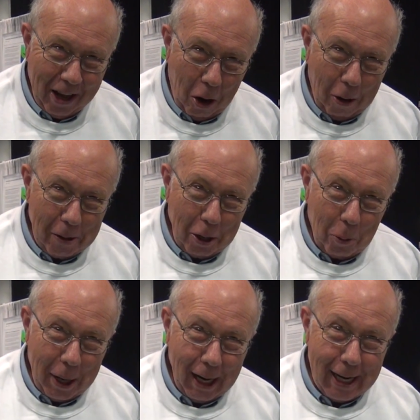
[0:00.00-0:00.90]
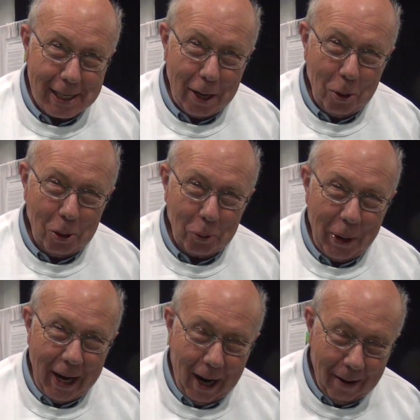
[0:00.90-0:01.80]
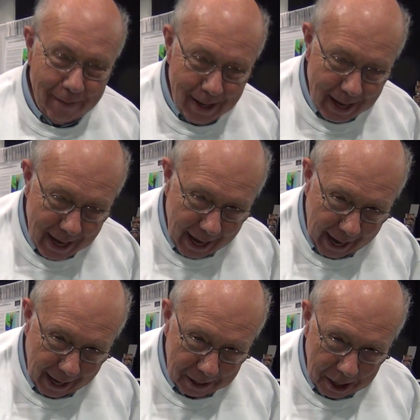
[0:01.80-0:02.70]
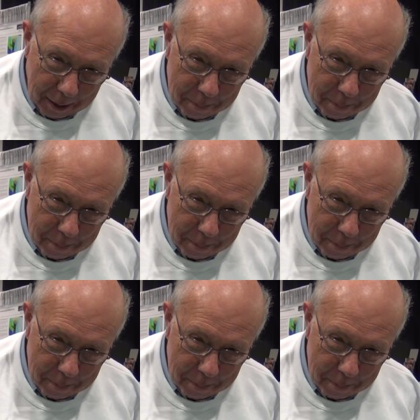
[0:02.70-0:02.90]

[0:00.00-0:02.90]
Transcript: or they'll realize how old we are. And